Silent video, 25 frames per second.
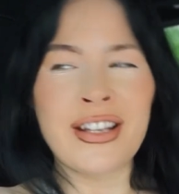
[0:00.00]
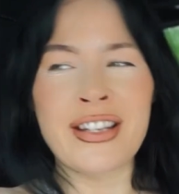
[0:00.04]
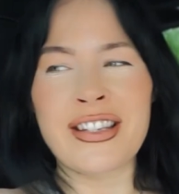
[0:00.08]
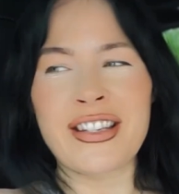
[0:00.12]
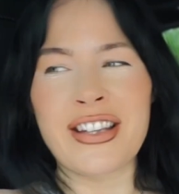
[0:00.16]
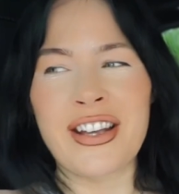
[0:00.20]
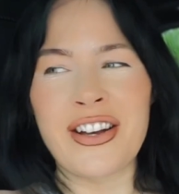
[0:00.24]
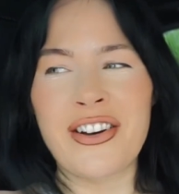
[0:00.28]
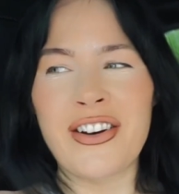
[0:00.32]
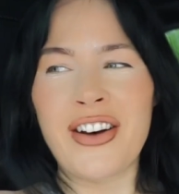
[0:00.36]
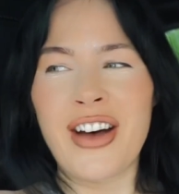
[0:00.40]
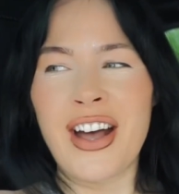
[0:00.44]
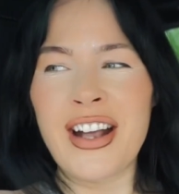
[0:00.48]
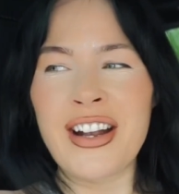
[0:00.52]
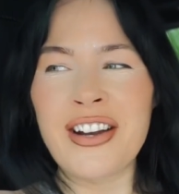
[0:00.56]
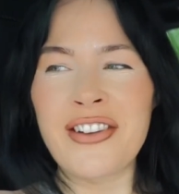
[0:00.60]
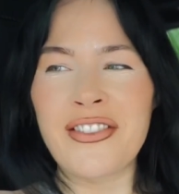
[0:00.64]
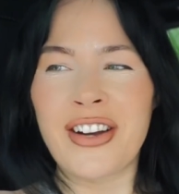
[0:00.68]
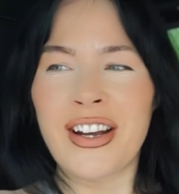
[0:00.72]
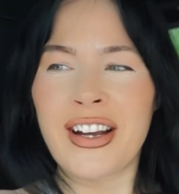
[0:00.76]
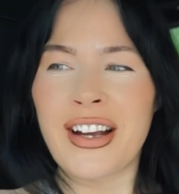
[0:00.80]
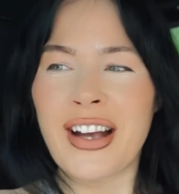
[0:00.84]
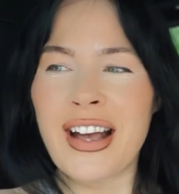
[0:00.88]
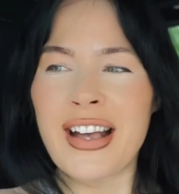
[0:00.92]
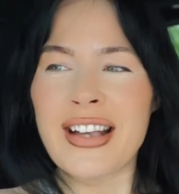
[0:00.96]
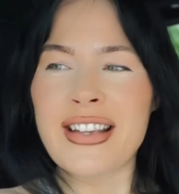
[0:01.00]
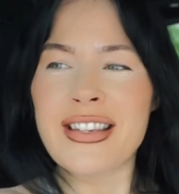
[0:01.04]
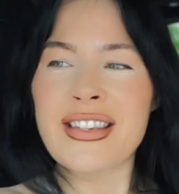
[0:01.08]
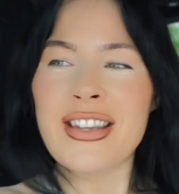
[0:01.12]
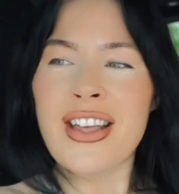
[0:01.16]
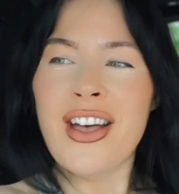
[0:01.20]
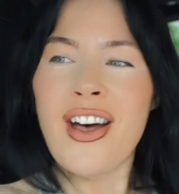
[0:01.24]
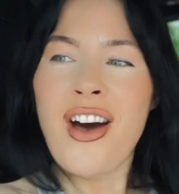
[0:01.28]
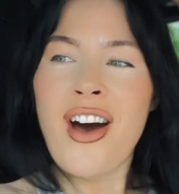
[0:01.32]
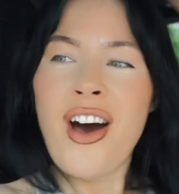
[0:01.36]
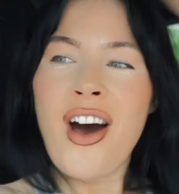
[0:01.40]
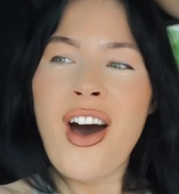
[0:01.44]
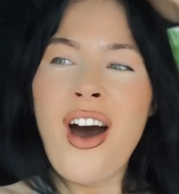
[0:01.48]
so anyway guys.
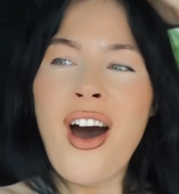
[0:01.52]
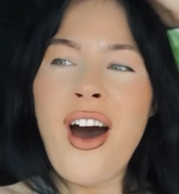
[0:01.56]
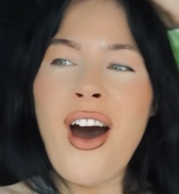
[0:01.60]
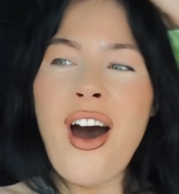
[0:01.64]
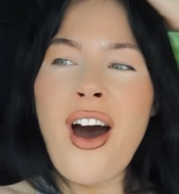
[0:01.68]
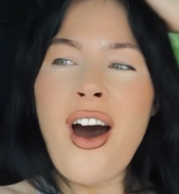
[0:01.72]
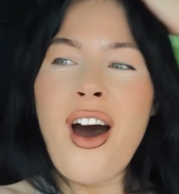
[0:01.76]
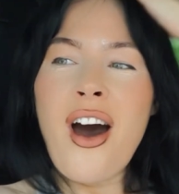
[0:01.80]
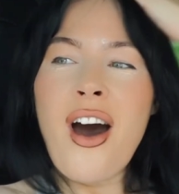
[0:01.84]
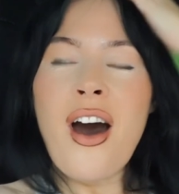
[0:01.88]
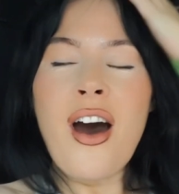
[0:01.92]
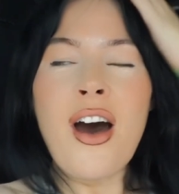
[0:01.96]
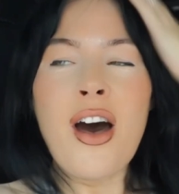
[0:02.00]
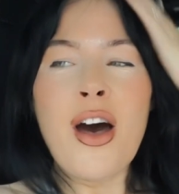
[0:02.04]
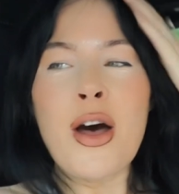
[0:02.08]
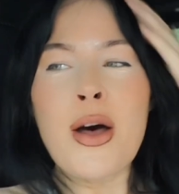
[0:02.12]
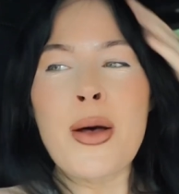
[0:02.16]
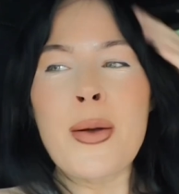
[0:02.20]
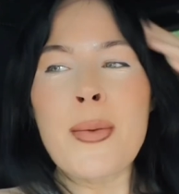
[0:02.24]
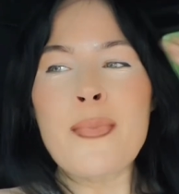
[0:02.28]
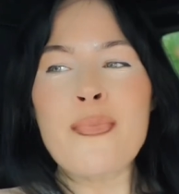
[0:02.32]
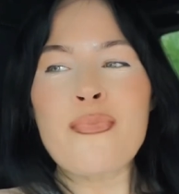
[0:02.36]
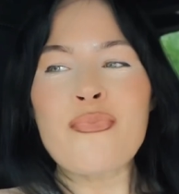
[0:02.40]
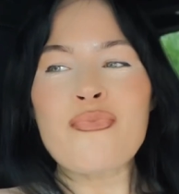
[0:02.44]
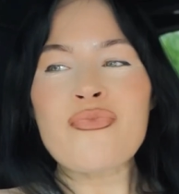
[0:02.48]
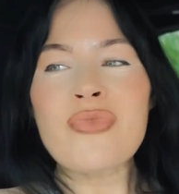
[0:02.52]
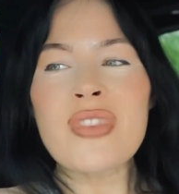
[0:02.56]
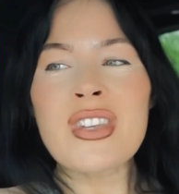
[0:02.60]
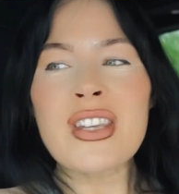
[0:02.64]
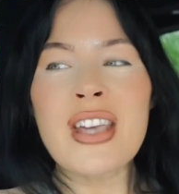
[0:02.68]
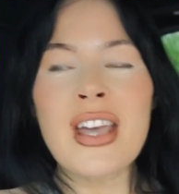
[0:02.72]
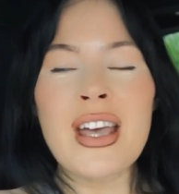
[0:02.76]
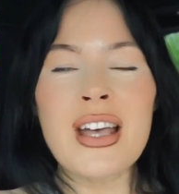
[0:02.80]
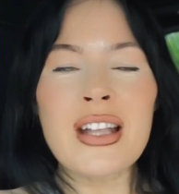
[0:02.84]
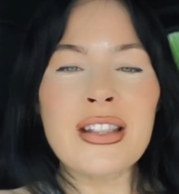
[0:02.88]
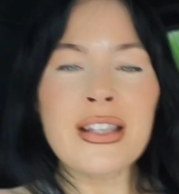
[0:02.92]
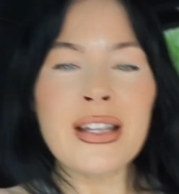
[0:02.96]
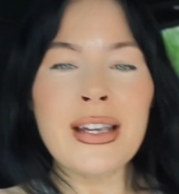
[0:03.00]
Um,
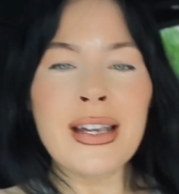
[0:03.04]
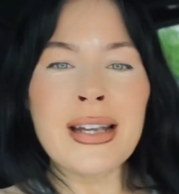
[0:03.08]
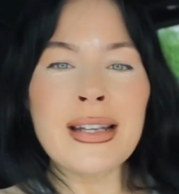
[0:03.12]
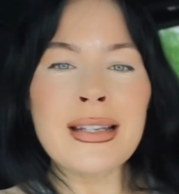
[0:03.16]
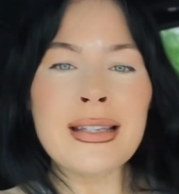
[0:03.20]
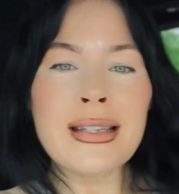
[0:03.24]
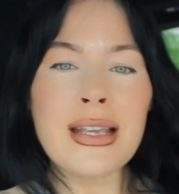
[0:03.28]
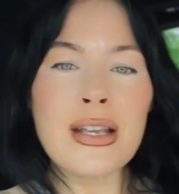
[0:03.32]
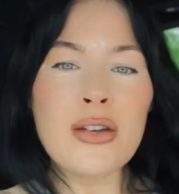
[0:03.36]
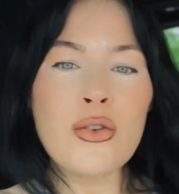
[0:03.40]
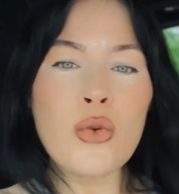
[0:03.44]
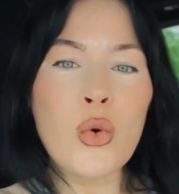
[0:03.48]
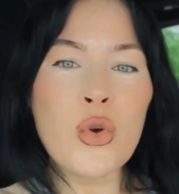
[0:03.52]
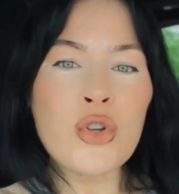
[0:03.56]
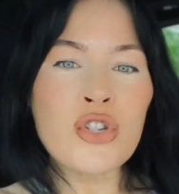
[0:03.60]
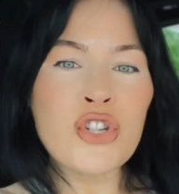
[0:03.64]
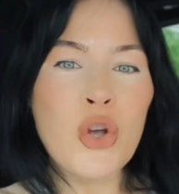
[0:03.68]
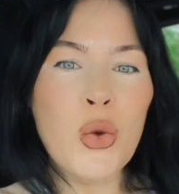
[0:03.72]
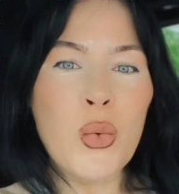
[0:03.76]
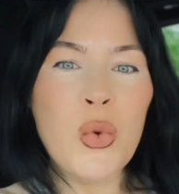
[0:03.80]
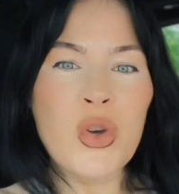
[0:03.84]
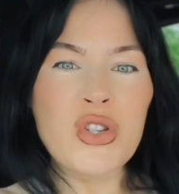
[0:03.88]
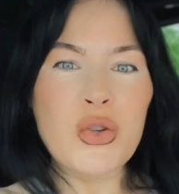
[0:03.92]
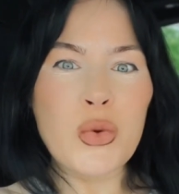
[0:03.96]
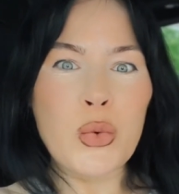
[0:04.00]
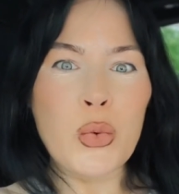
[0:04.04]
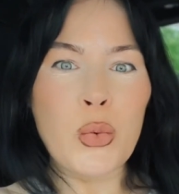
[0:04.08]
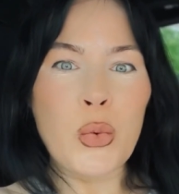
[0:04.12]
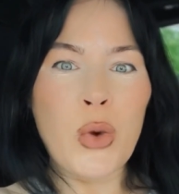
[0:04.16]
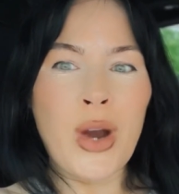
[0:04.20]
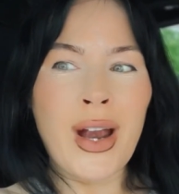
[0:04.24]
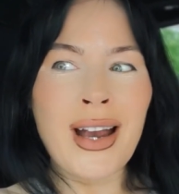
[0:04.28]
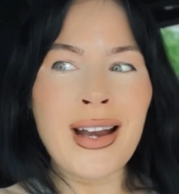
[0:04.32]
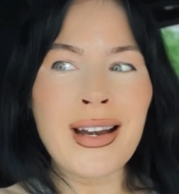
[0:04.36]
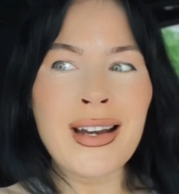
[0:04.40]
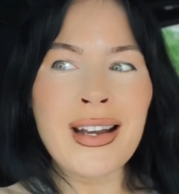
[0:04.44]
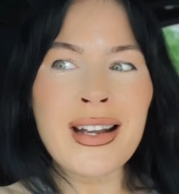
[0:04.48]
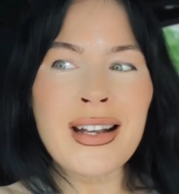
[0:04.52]
yeah, at least it also was
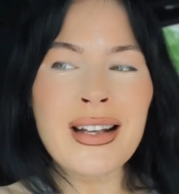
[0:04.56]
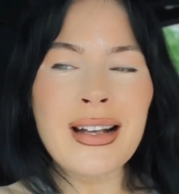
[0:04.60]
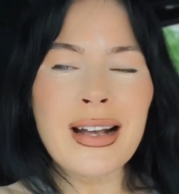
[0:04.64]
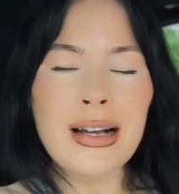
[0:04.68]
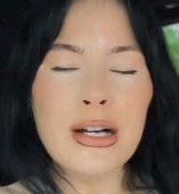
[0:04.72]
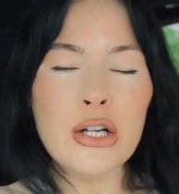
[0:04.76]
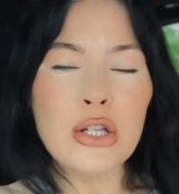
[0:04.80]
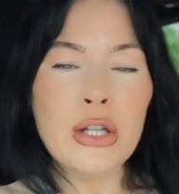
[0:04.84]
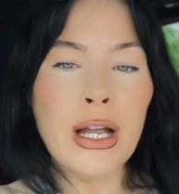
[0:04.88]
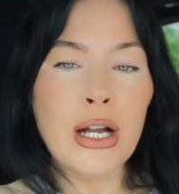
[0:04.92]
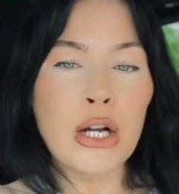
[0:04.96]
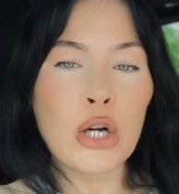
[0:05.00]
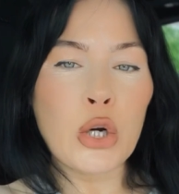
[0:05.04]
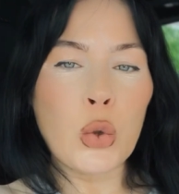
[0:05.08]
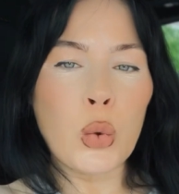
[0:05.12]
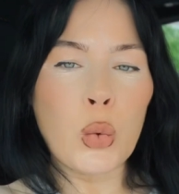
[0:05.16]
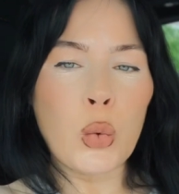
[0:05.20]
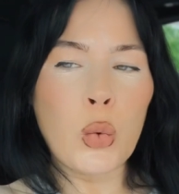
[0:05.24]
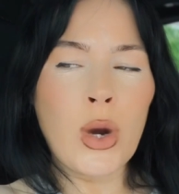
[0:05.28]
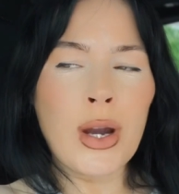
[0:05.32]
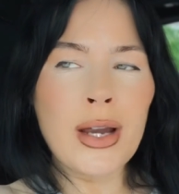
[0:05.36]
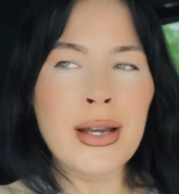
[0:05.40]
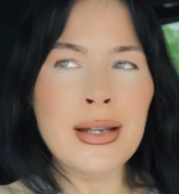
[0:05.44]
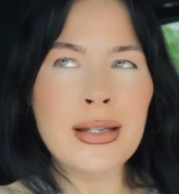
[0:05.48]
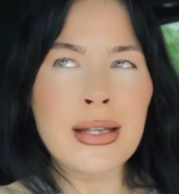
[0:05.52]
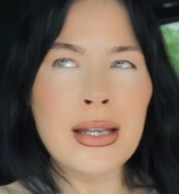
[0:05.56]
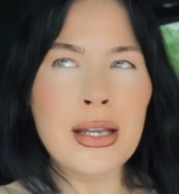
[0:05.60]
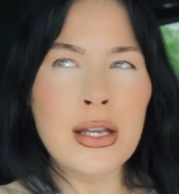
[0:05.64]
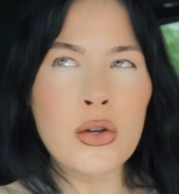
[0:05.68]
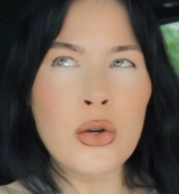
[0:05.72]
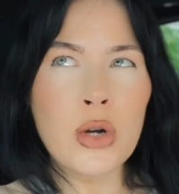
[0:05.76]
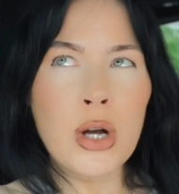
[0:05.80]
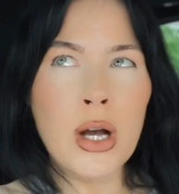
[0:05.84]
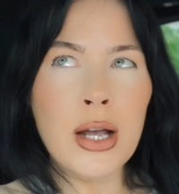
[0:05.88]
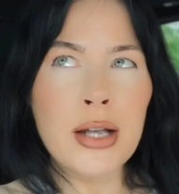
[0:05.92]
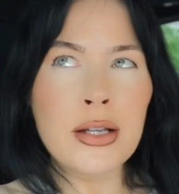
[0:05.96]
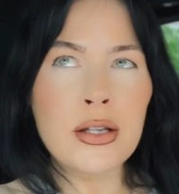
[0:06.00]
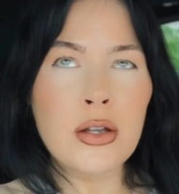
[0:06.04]
raining like crazy, you
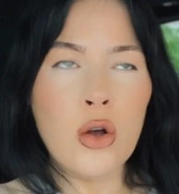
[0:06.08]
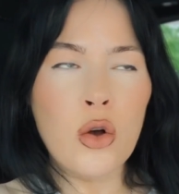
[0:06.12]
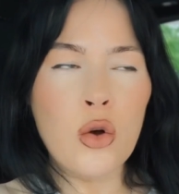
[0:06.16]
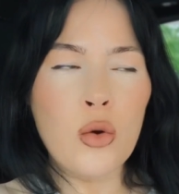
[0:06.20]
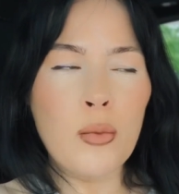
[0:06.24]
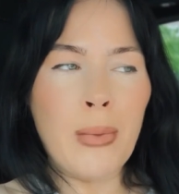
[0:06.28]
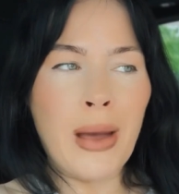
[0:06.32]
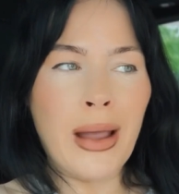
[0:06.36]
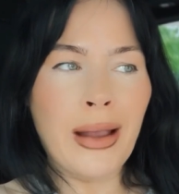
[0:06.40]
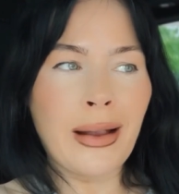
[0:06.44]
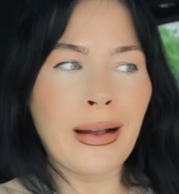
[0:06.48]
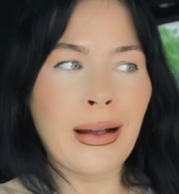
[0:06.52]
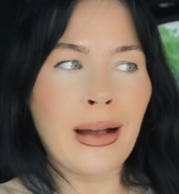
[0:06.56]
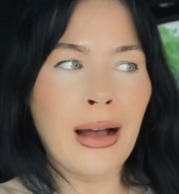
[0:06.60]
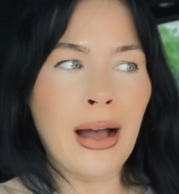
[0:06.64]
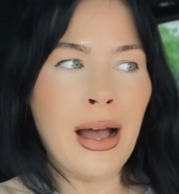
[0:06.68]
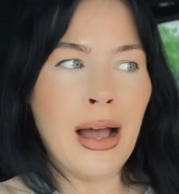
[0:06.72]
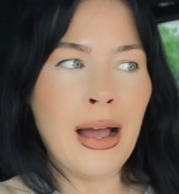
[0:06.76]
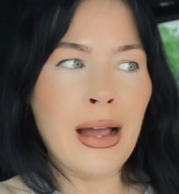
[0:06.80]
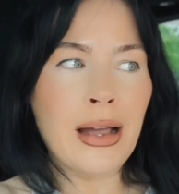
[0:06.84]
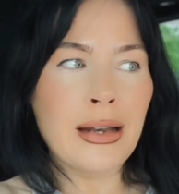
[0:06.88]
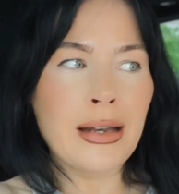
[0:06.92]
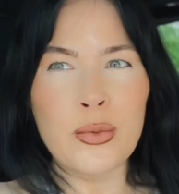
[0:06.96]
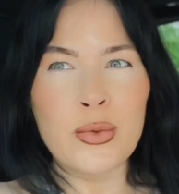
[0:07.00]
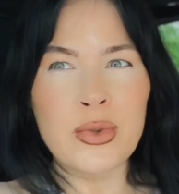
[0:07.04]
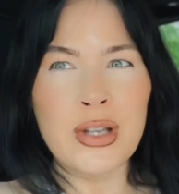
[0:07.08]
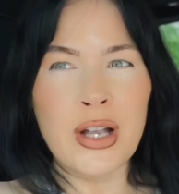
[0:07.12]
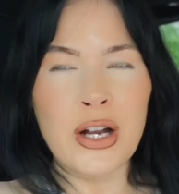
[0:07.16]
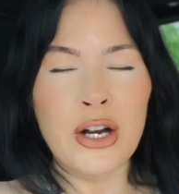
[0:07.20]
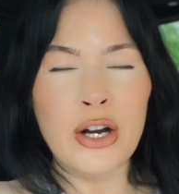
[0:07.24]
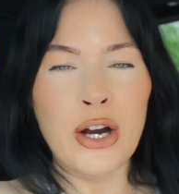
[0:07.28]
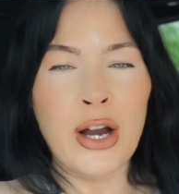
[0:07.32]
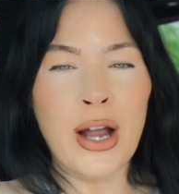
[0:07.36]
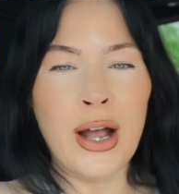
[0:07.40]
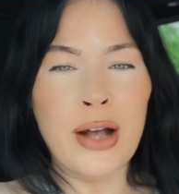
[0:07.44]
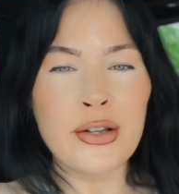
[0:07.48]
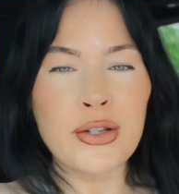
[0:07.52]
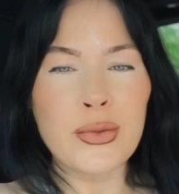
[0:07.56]
guys. Oh my god. It was like
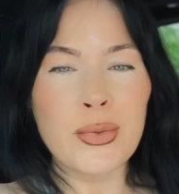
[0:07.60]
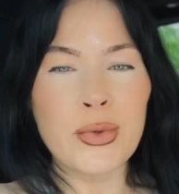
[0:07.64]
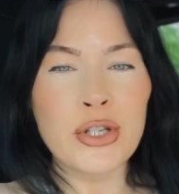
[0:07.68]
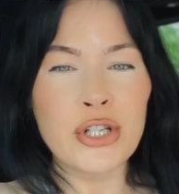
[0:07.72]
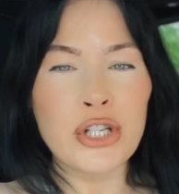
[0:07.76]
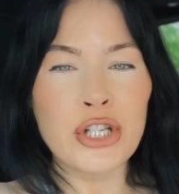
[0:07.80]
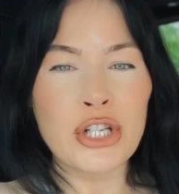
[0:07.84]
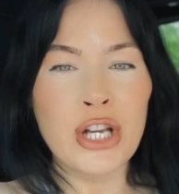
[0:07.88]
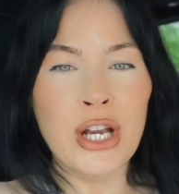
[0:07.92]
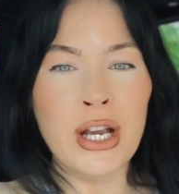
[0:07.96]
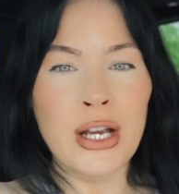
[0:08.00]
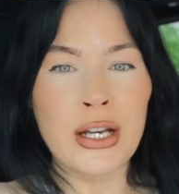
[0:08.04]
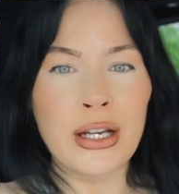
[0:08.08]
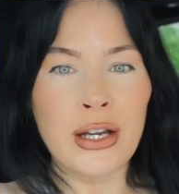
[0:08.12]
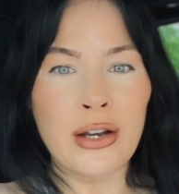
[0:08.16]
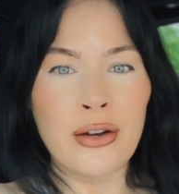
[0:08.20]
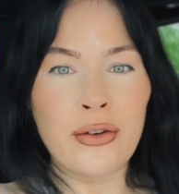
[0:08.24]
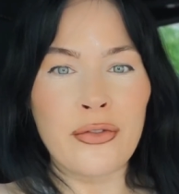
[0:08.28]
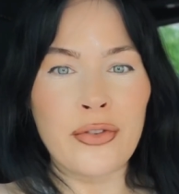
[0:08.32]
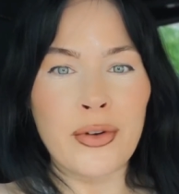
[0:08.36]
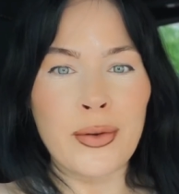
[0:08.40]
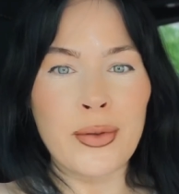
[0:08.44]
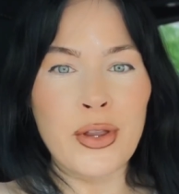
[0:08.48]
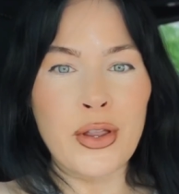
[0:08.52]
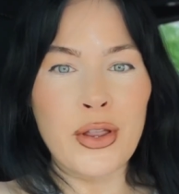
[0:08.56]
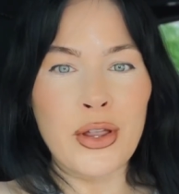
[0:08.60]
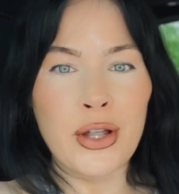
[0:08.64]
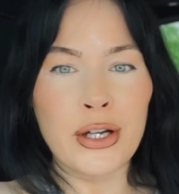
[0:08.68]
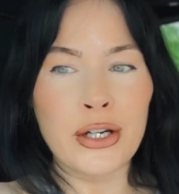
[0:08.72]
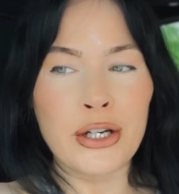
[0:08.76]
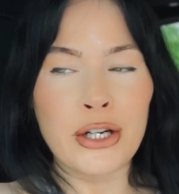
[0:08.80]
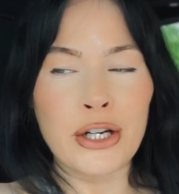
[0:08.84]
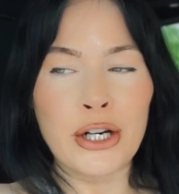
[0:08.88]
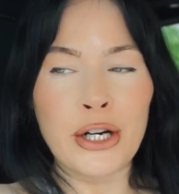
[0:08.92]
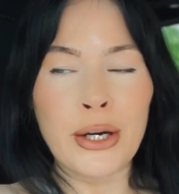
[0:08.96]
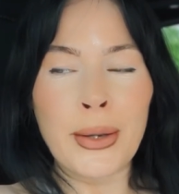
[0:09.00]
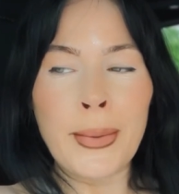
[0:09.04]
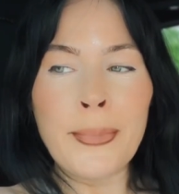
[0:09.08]
our house was shaking from the
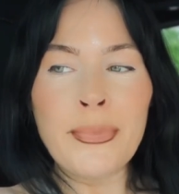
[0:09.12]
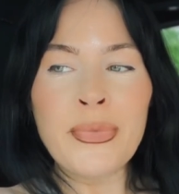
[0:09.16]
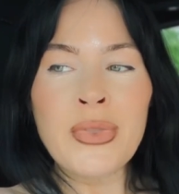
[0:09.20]
thunder.